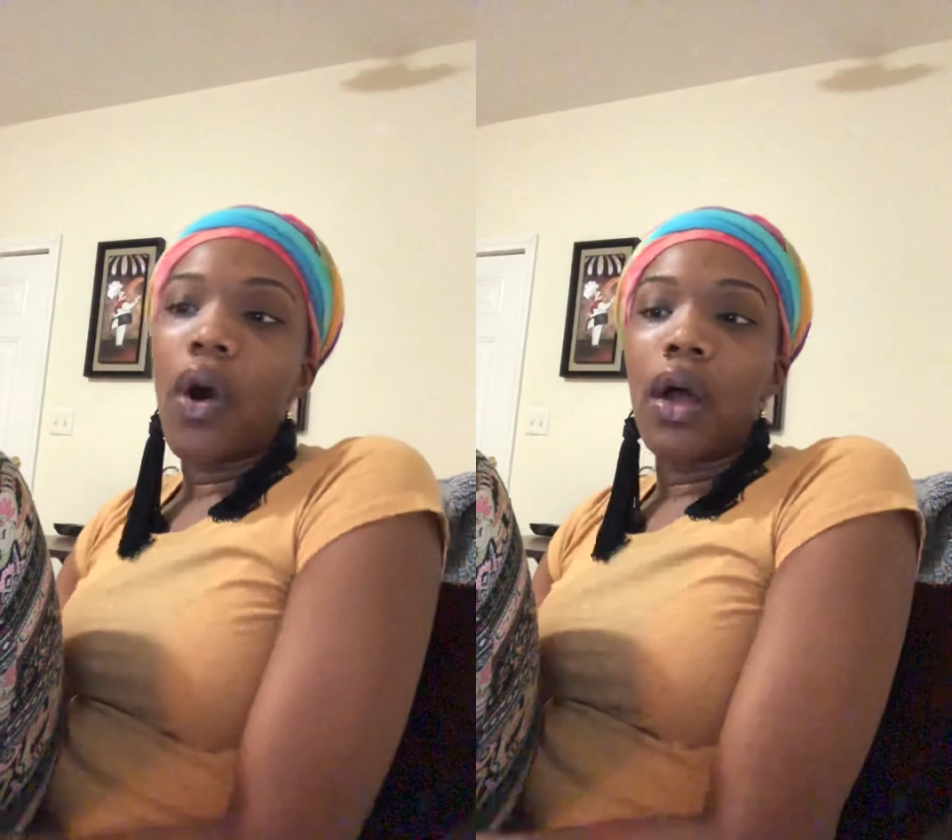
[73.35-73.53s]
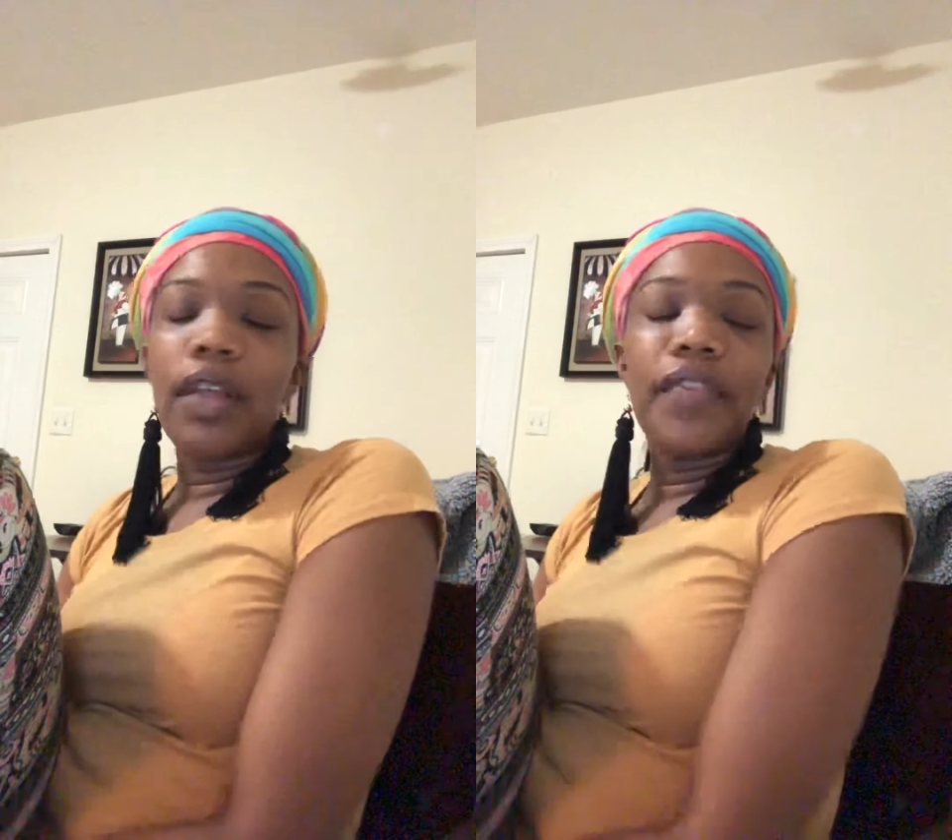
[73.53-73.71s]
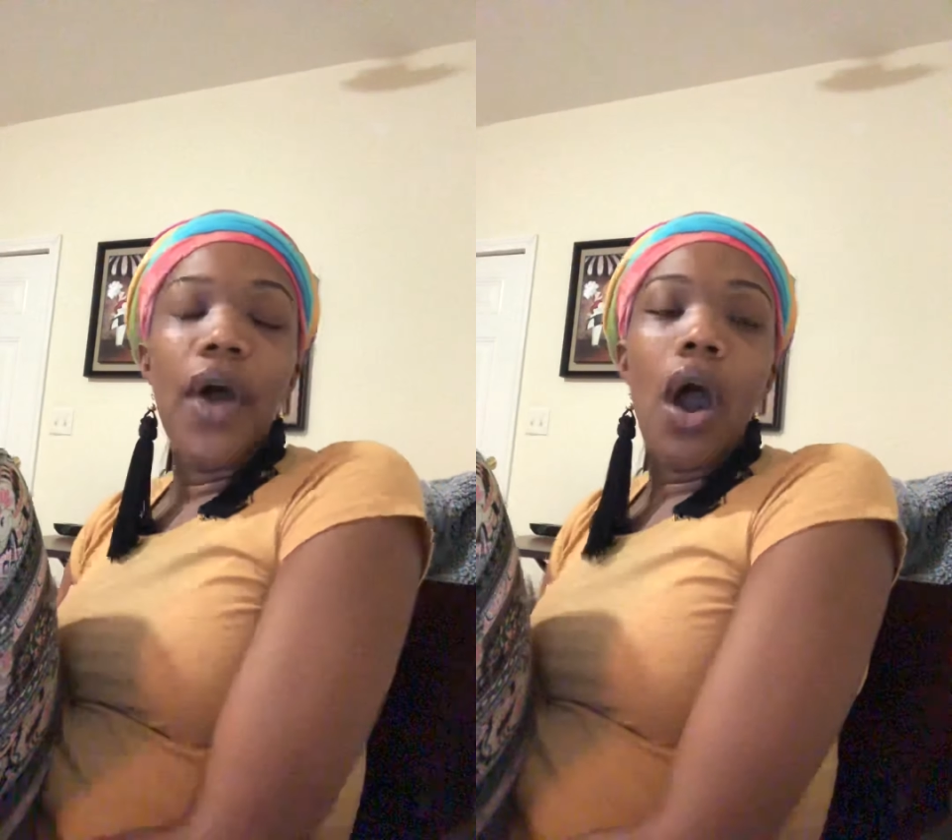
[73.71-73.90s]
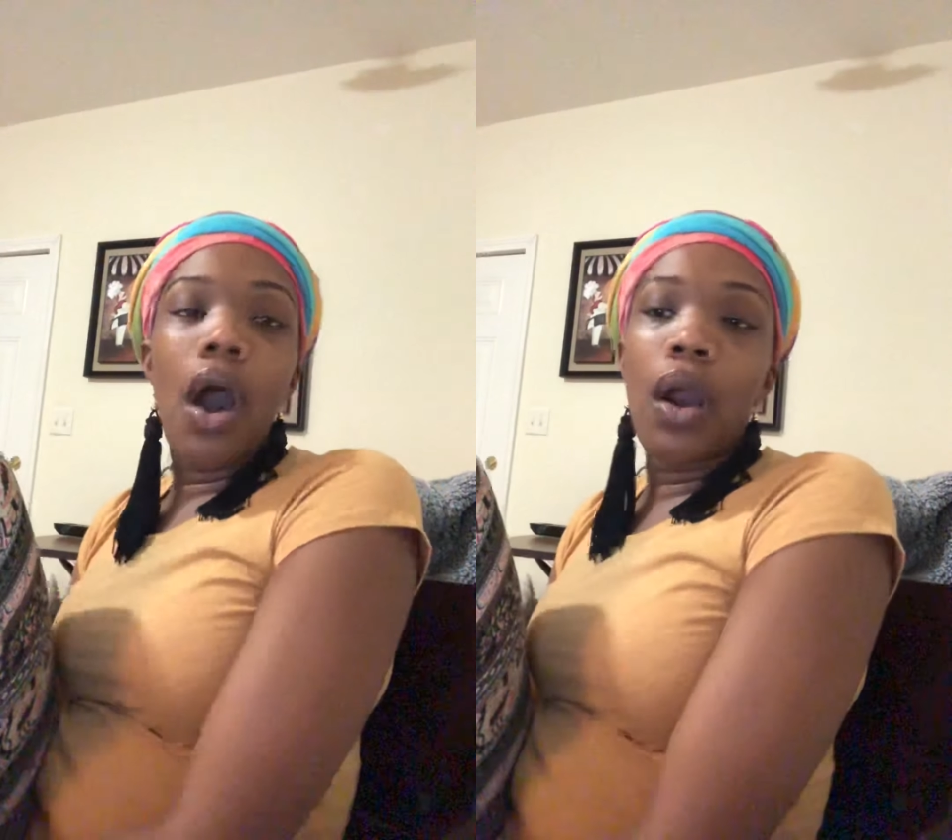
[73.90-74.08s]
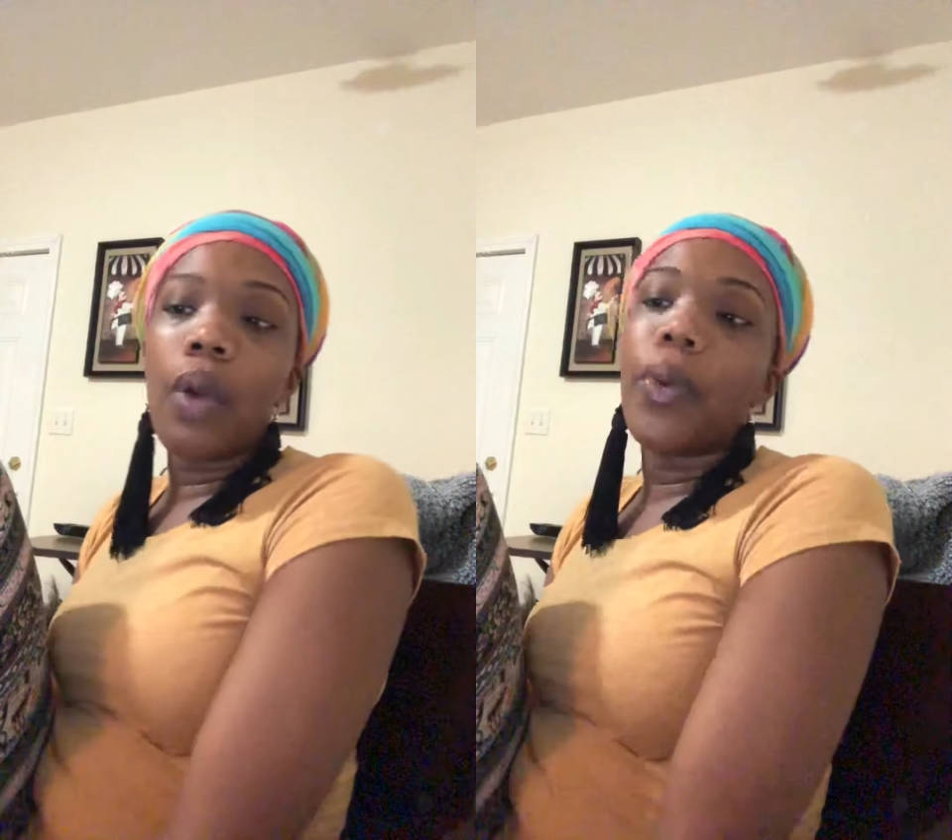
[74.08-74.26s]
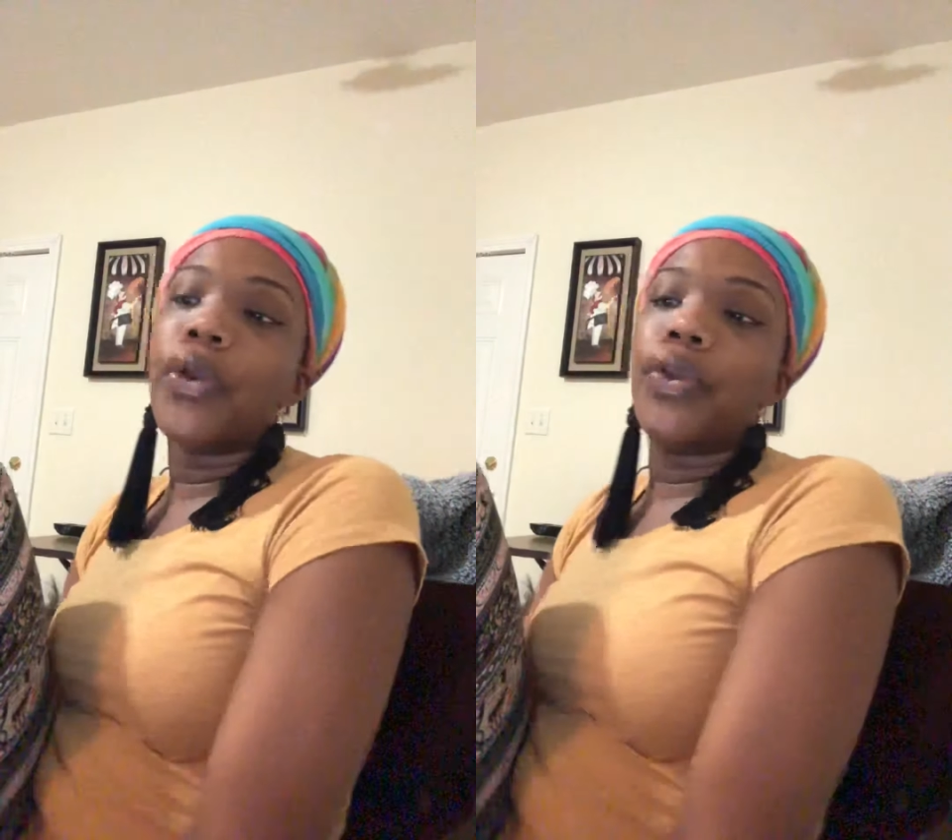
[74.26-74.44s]
all of the
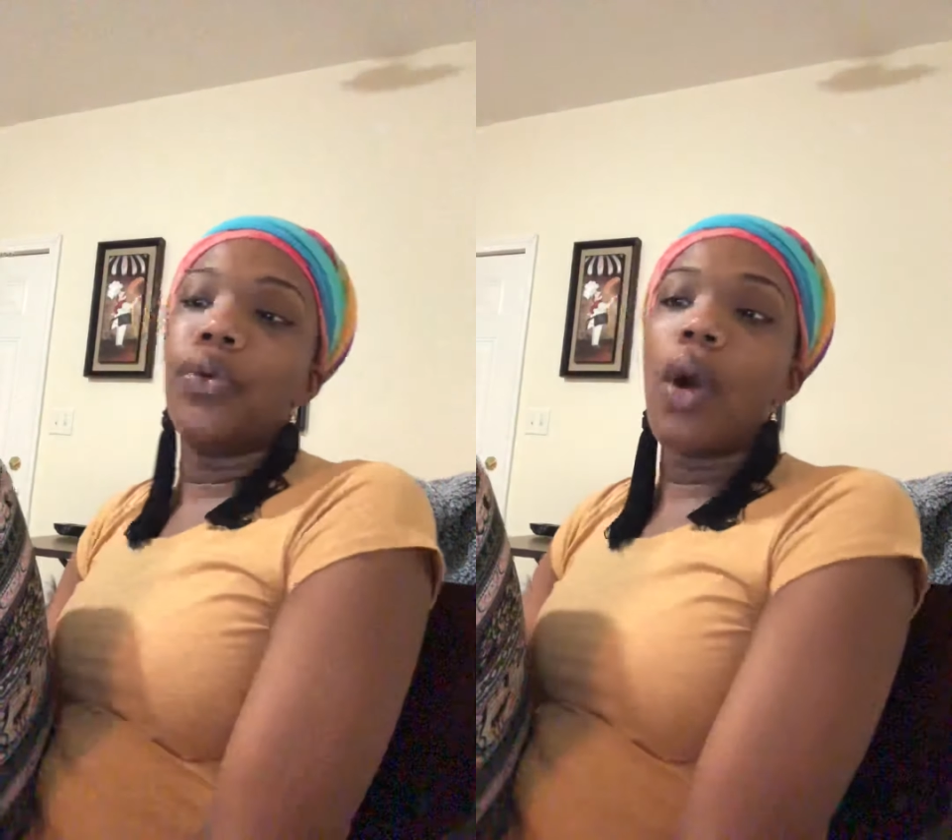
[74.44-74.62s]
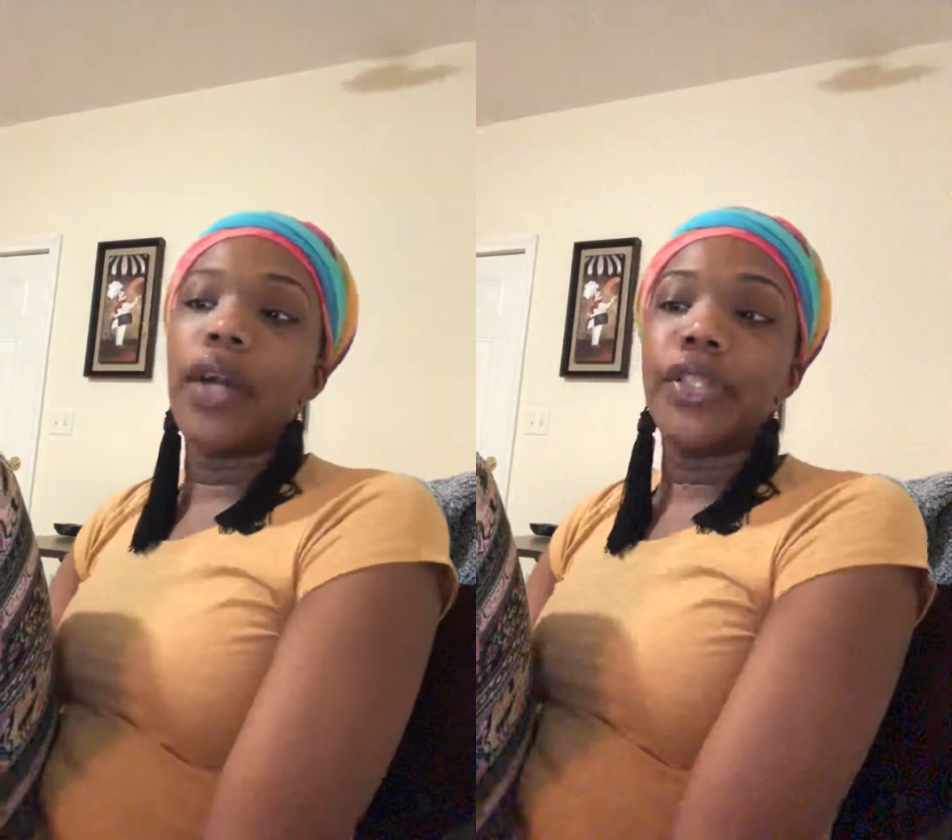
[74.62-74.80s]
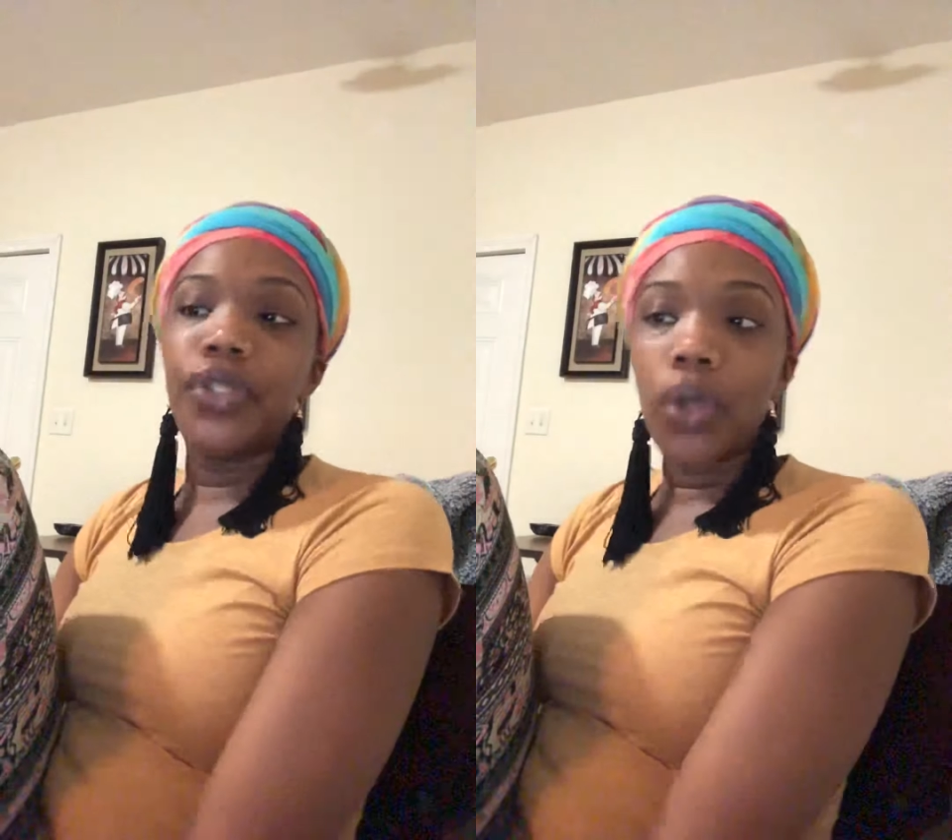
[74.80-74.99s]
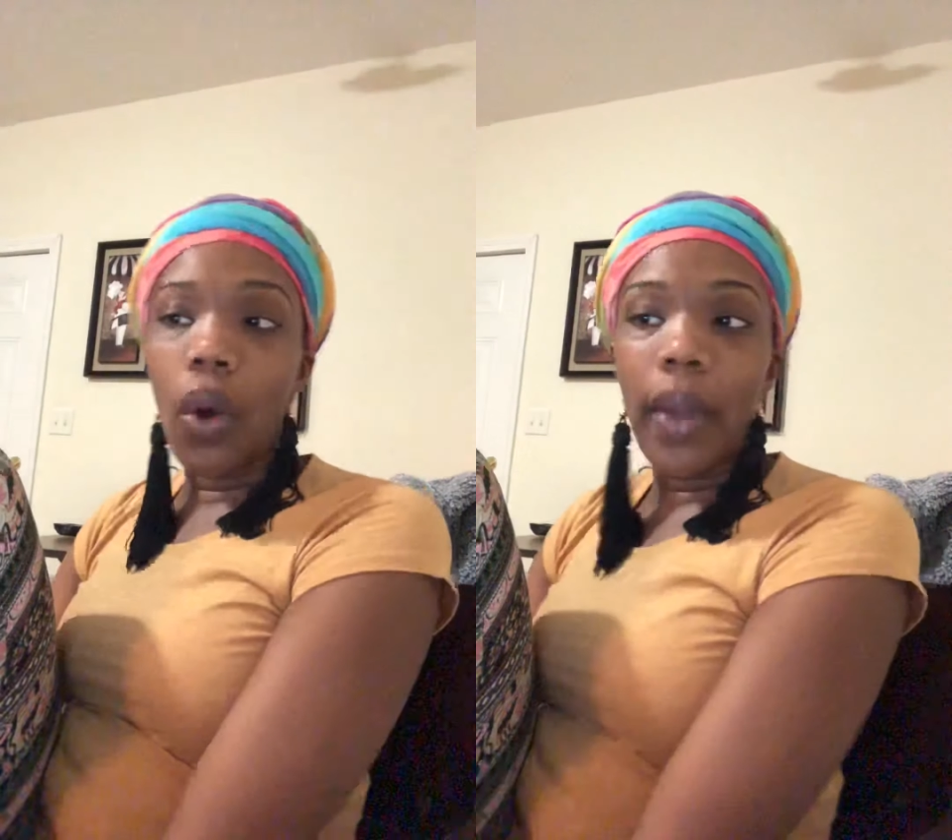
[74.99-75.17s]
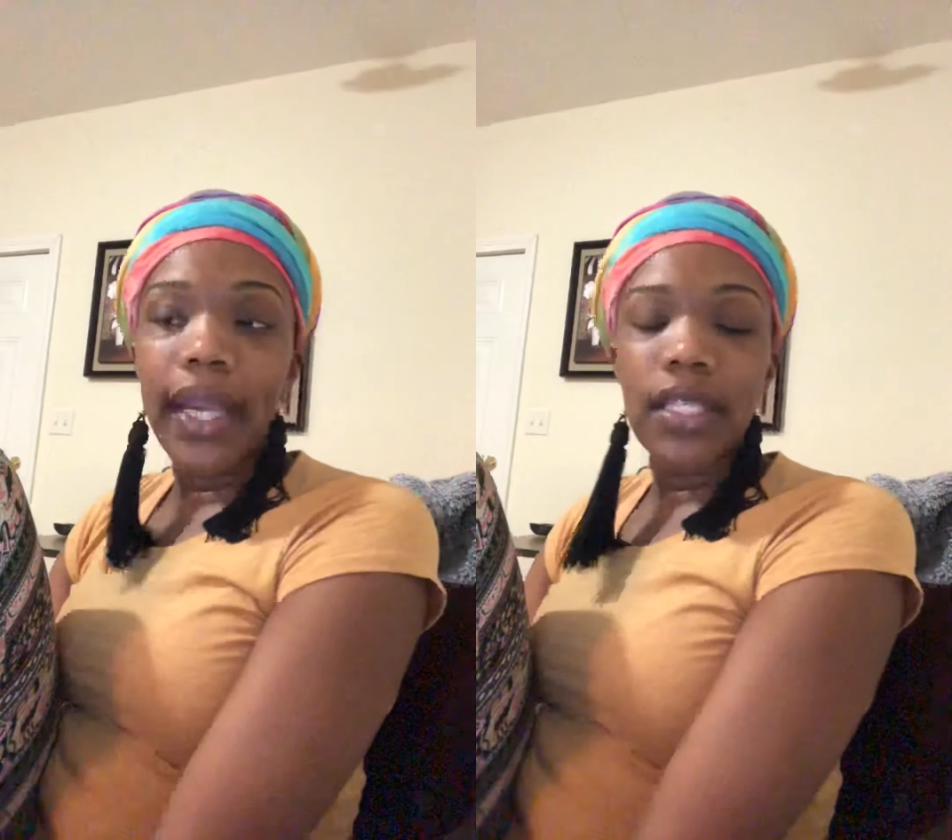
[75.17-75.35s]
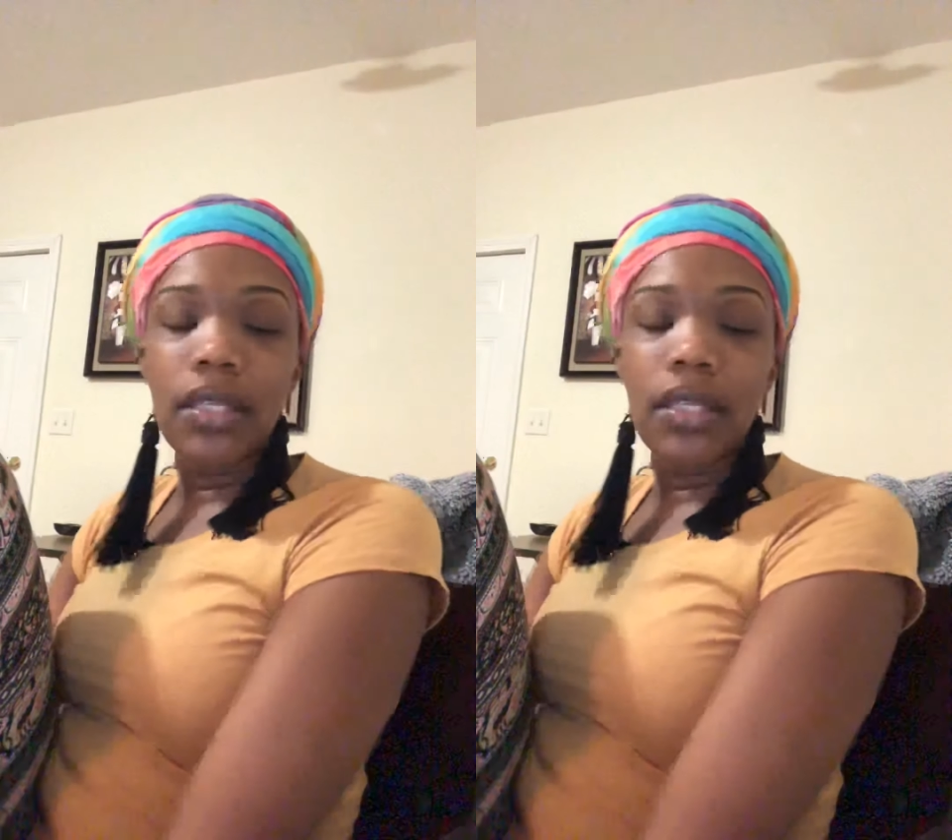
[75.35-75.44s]
hard work you are doing